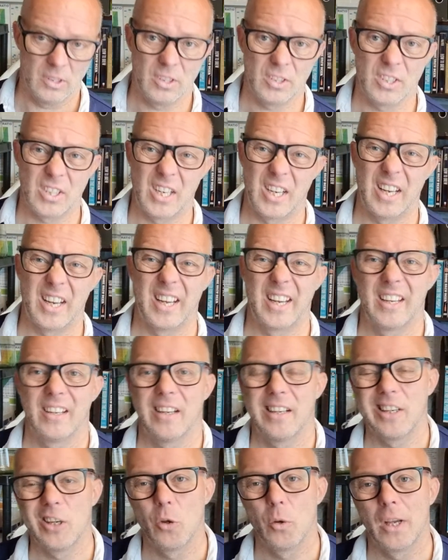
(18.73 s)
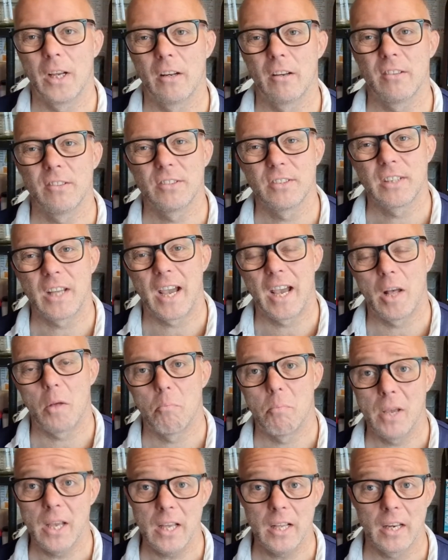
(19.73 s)
say, a New England
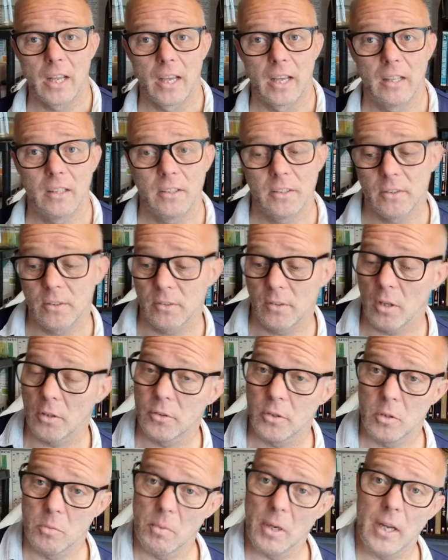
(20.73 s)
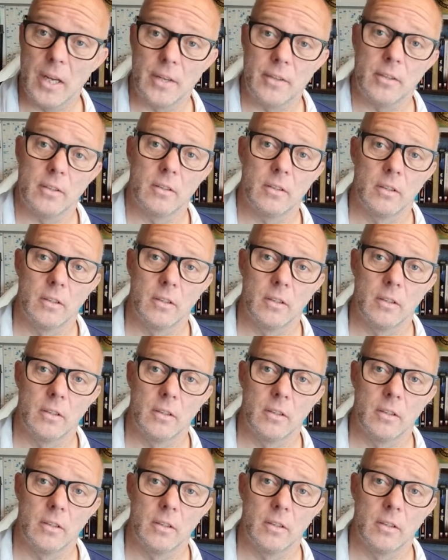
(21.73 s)
style pale ale, it's not too bad.